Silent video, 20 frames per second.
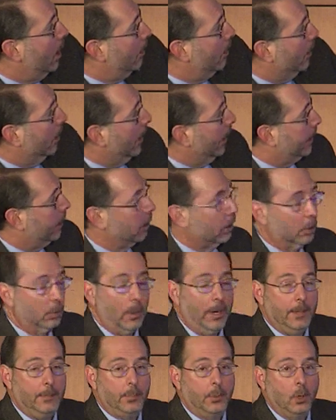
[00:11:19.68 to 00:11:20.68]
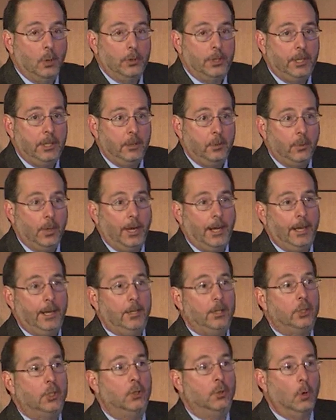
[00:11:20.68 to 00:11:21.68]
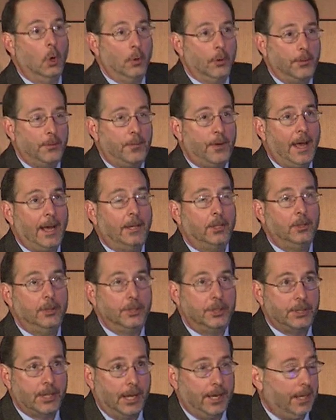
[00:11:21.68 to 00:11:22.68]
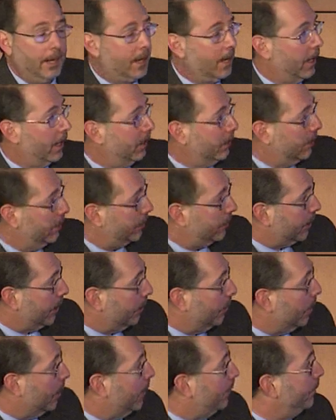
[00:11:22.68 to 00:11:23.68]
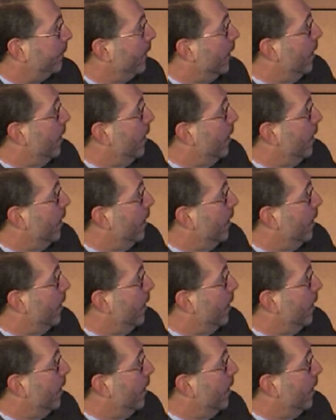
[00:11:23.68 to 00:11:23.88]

molecular weight protein range, growth factors, cytokines, et cetera.